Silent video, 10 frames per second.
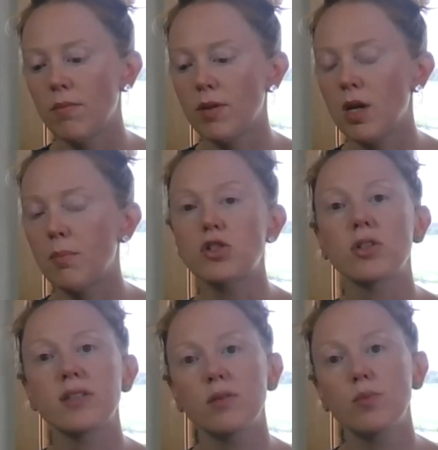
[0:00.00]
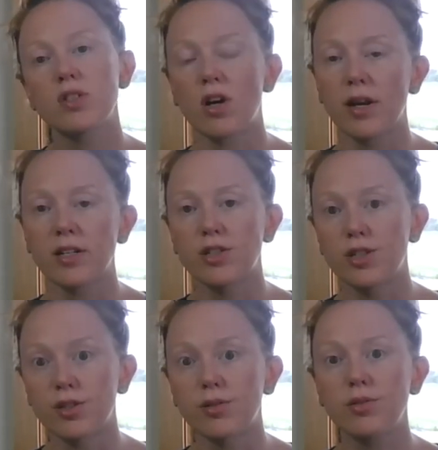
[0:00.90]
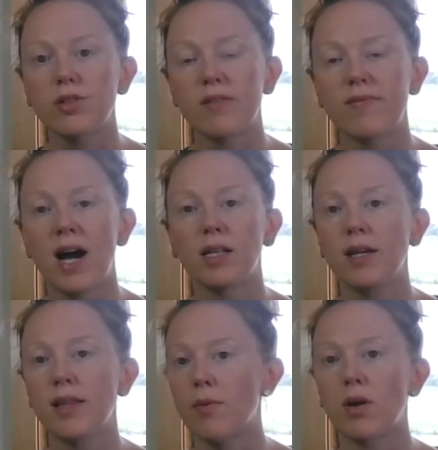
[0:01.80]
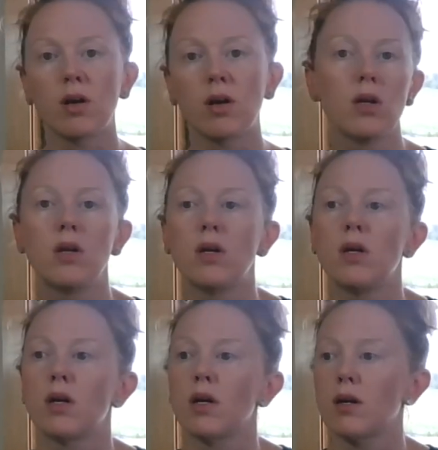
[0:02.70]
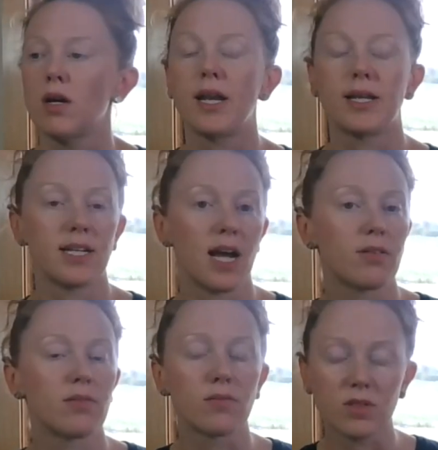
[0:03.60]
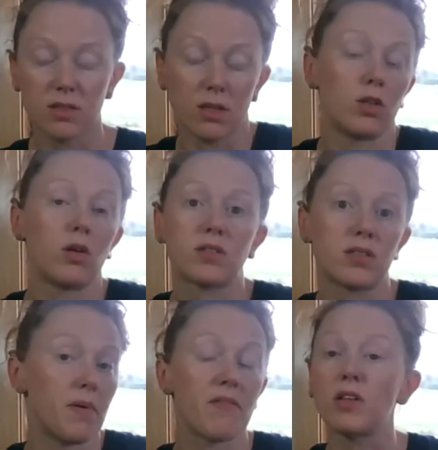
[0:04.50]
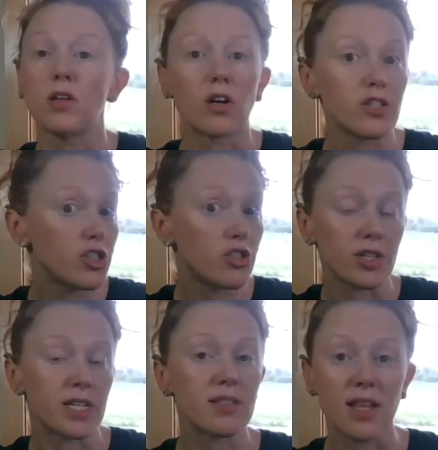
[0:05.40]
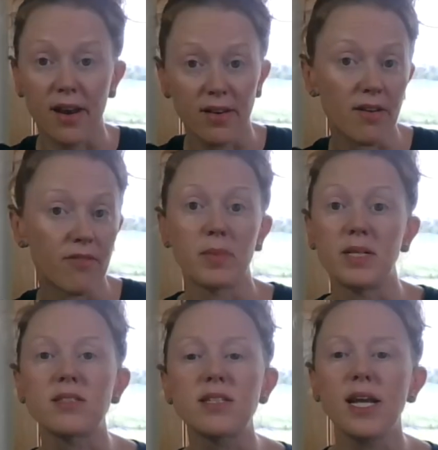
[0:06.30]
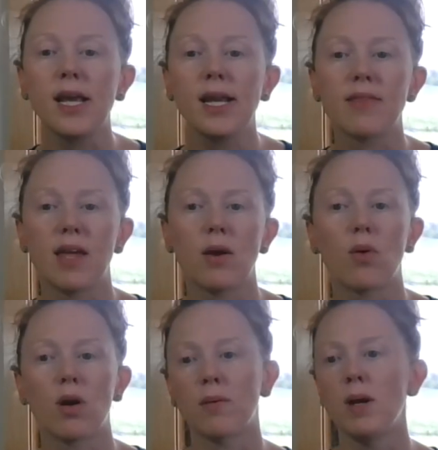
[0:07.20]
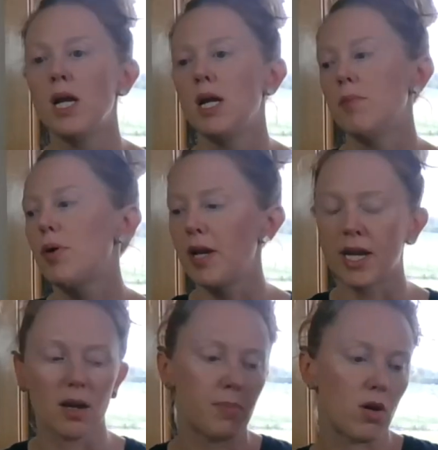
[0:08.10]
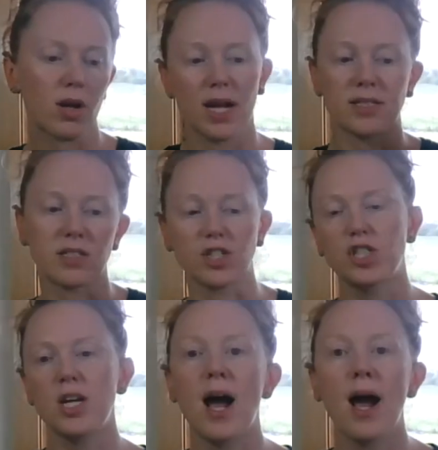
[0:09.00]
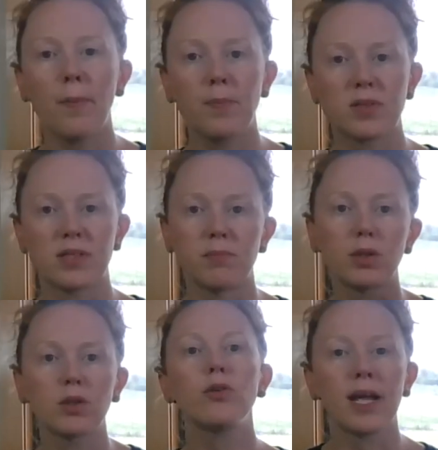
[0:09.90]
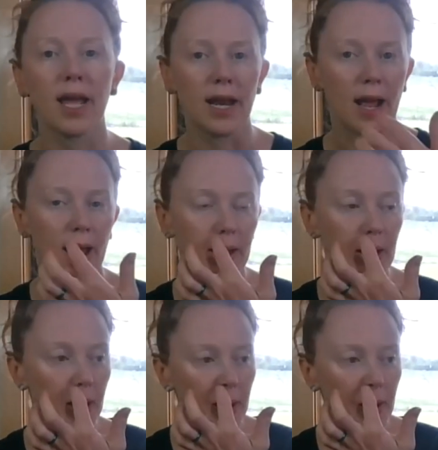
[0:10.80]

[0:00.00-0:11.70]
commercialism was starting to do to the valley. They were cutting down some of the largest trees that had ever been seen, and they were putting up all kinds of shops and polluting it. And